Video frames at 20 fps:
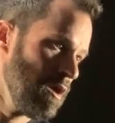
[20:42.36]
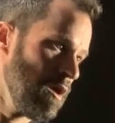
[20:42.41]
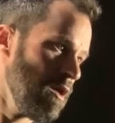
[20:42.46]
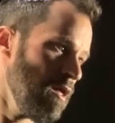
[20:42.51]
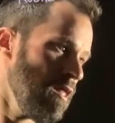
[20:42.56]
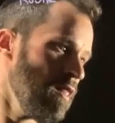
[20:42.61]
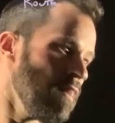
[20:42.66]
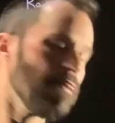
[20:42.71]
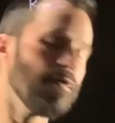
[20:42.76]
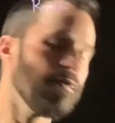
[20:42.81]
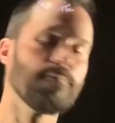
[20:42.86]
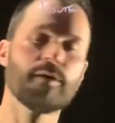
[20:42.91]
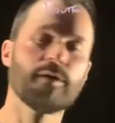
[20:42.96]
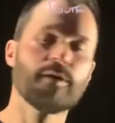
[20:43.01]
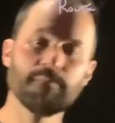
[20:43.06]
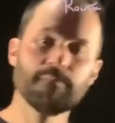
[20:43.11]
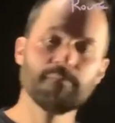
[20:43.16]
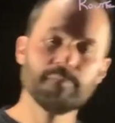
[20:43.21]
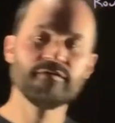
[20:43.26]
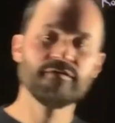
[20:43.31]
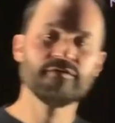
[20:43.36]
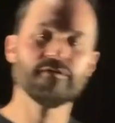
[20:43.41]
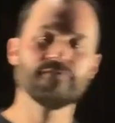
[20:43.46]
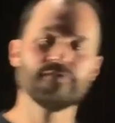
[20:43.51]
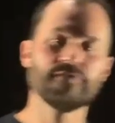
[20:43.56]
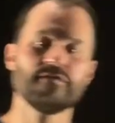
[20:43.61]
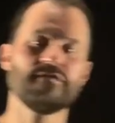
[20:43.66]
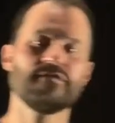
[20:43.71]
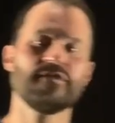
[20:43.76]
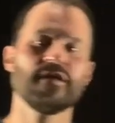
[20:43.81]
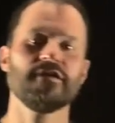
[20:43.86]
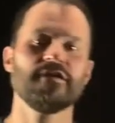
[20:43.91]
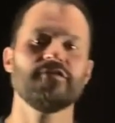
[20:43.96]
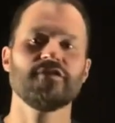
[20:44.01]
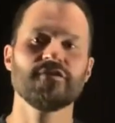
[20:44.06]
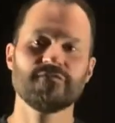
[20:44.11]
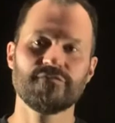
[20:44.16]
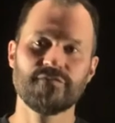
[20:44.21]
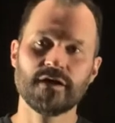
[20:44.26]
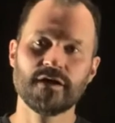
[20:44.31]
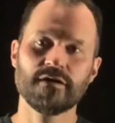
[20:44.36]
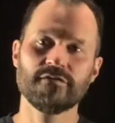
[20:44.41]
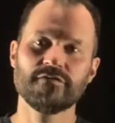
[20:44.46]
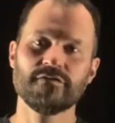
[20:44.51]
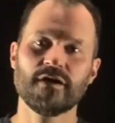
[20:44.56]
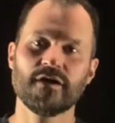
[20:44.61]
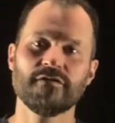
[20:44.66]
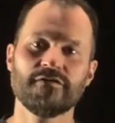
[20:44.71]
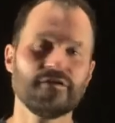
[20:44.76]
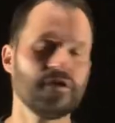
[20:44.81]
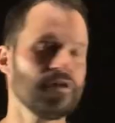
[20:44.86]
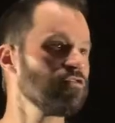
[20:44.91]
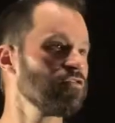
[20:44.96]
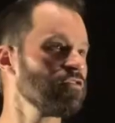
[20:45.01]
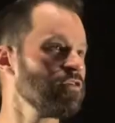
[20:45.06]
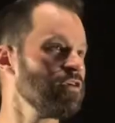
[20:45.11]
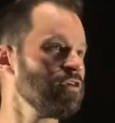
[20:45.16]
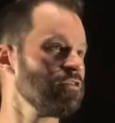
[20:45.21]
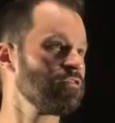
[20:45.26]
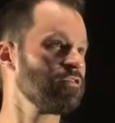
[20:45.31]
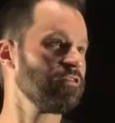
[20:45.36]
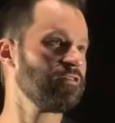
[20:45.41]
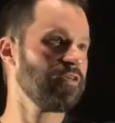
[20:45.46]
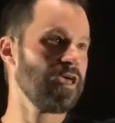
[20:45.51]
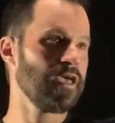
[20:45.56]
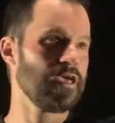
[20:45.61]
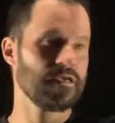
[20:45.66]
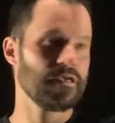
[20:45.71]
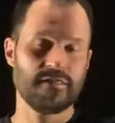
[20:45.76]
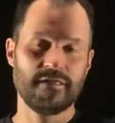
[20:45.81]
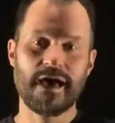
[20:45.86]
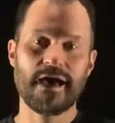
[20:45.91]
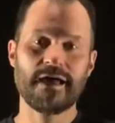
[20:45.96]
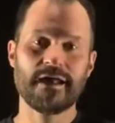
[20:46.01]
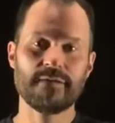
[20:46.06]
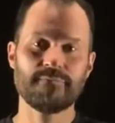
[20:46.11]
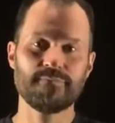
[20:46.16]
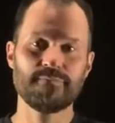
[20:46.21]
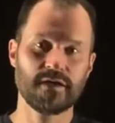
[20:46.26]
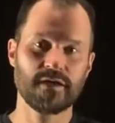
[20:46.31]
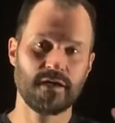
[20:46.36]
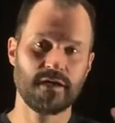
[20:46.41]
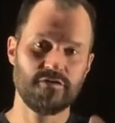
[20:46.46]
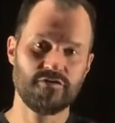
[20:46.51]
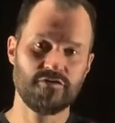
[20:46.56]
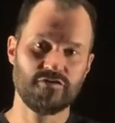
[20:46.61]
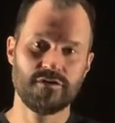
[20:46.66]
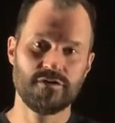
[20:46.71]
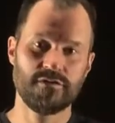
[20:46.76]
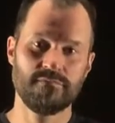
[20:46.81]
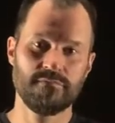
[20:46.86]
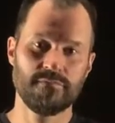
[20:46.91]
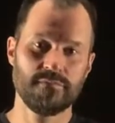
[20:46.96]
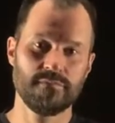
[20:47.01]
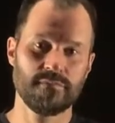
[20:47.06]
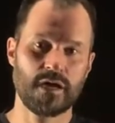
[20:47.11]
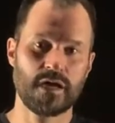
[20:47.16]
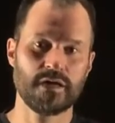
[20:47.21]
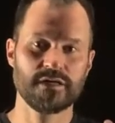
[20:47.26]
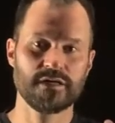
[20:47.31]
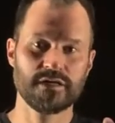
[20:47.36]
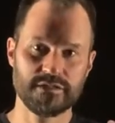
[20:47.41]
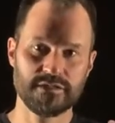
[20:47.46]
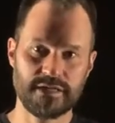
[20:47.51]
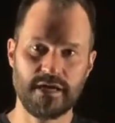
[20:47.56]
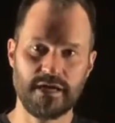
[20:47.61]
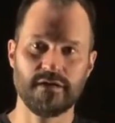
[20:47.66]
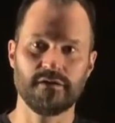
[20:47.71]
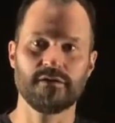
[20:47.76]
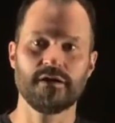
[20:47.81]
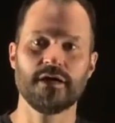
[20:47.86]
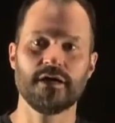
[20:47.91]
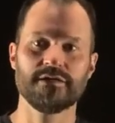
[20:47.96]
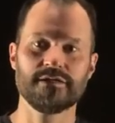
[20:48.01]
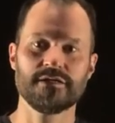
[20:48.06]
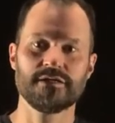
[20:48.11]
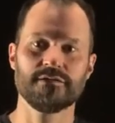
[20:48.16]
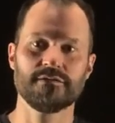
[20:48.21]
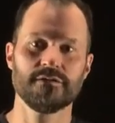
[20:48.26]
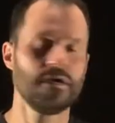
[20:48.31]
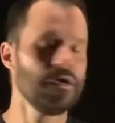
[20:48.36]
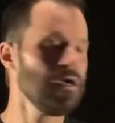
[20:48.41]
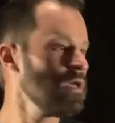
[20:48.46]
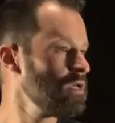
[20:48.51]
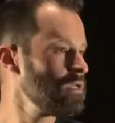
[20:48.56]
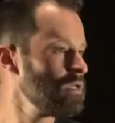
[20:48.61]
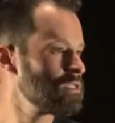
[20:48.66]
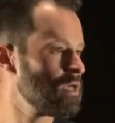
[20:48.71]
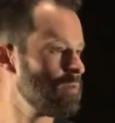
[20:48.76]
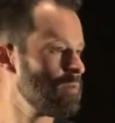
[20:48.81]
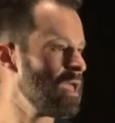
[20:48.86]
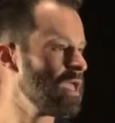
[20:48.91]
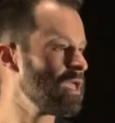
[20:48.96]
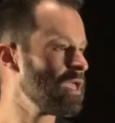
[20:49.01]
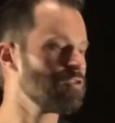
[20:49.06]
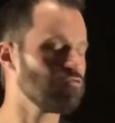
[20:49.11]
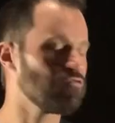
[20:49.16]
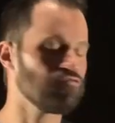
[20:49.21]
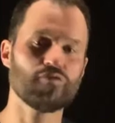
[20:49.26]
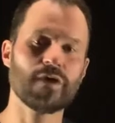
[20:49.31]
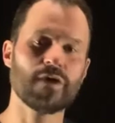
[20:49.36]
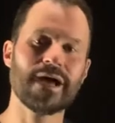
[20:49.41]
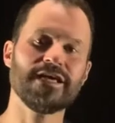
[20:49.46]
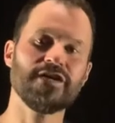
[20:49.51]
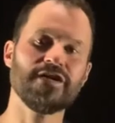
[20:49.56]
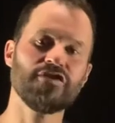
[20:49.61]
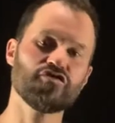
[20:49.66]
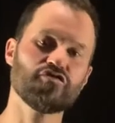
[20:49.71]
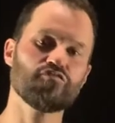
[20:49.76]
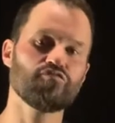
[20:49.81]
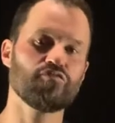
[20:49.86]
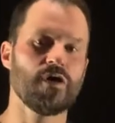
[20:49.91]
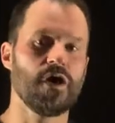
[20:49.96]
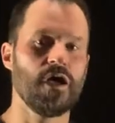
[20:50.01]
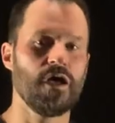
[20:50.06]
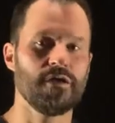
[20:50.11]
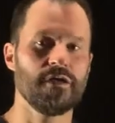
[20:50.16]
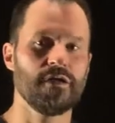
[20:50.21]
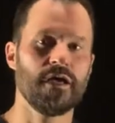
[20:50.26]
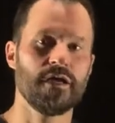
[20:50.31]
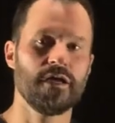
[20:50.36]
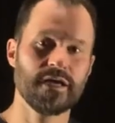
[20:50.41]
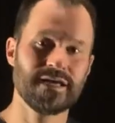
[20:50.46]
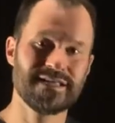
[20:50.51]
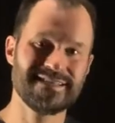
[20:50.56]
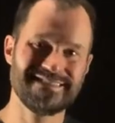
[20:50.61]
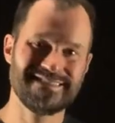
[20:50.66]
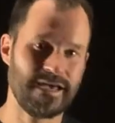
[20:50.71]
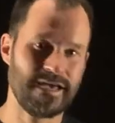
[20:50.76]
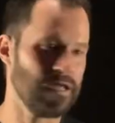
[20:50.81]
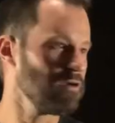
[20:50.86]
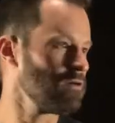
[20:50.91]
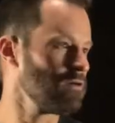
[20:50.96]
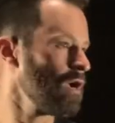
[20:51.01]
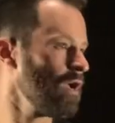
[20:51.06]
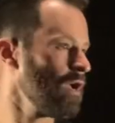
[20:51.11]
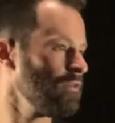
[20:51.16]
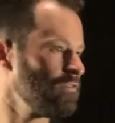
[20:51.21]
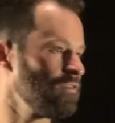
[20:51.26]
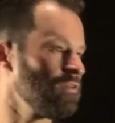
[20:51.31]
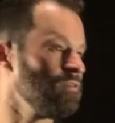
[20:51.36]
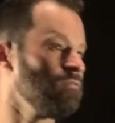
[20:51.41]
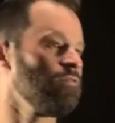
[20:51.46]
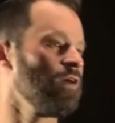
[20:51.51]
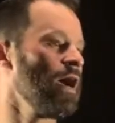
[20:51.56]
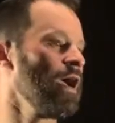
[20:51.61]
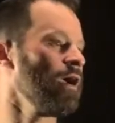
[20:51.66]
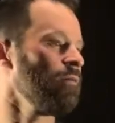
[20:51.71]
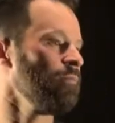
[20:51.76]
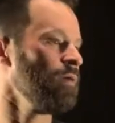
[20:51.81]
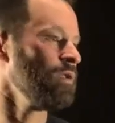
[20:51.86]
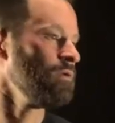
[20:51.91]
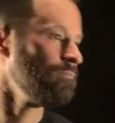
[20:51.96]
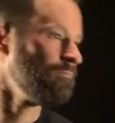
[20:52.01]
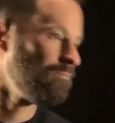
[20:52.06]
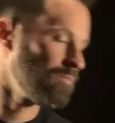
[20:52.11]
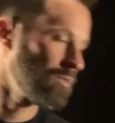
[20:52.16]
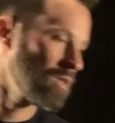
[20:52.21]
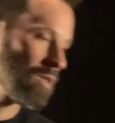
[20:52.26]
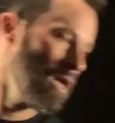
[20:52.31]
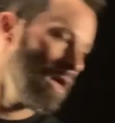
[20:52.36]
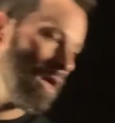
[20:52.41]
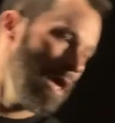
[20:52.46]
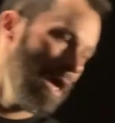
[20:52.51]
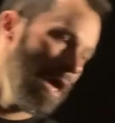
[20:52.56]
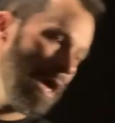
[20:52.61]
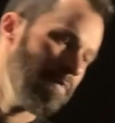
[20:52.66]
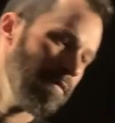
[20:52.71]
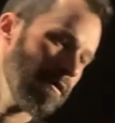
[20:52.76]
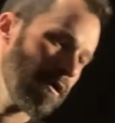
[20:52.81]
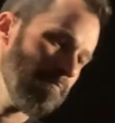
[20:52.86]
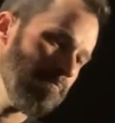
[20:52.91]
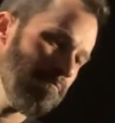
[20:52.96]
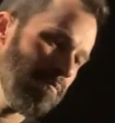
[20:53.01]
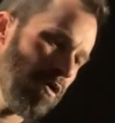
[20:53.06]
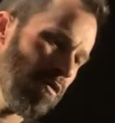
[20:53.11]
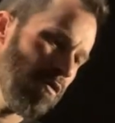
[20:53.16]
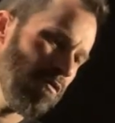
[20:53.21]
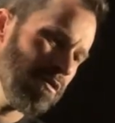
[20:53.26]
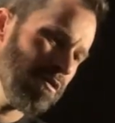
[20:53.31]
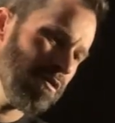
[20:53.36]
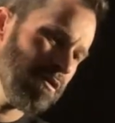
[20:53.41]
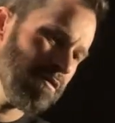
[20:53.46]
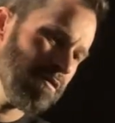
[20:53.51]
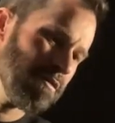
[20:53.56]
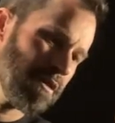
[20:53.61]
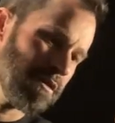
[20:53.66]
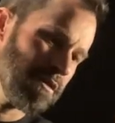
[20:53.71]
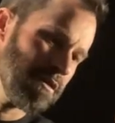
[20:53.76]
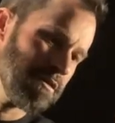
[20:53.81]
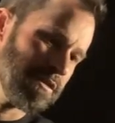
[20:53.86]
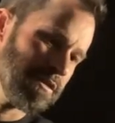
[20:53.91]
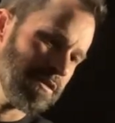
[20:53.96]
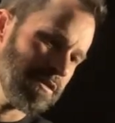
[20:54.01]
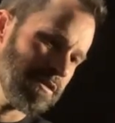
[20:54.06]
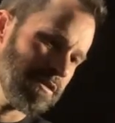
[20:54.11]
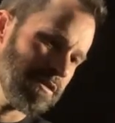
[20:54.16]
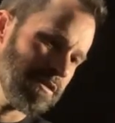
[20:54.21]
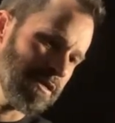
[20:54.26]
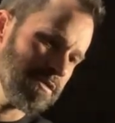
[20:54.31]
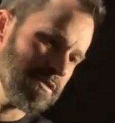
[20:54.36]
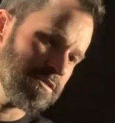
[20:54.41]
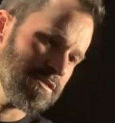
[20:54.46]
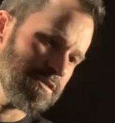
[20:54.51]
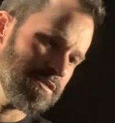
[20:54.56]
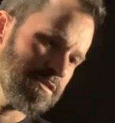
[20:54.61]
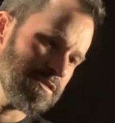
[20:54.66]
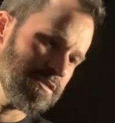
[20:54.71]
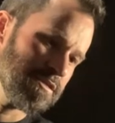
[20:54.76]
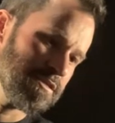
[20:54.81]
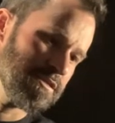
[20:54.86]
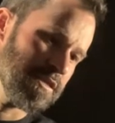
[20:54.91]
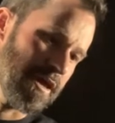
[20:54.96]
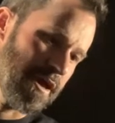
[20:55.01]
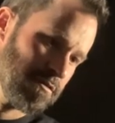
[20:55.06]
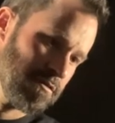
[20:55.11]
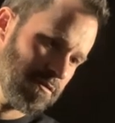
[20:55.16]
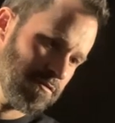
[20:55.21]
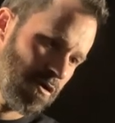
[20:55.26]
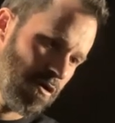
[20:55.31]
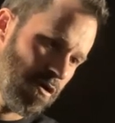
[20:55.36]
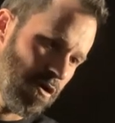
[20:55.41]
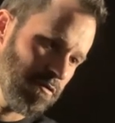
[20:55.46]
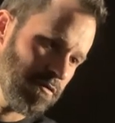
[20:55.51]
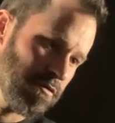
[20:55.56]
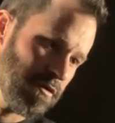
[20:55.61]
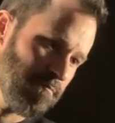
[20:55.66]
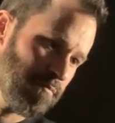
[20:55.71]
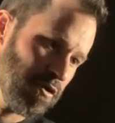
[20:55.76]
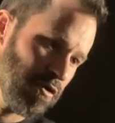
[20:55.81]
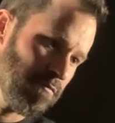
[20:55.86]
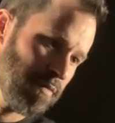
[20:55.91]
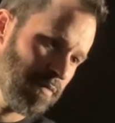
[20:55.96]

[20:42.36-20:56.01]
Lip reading: The purpose of this staging phase essentially is to take that application and containerize it, to make it ready to run in a containerized environment. And the component that does that is called a build pack.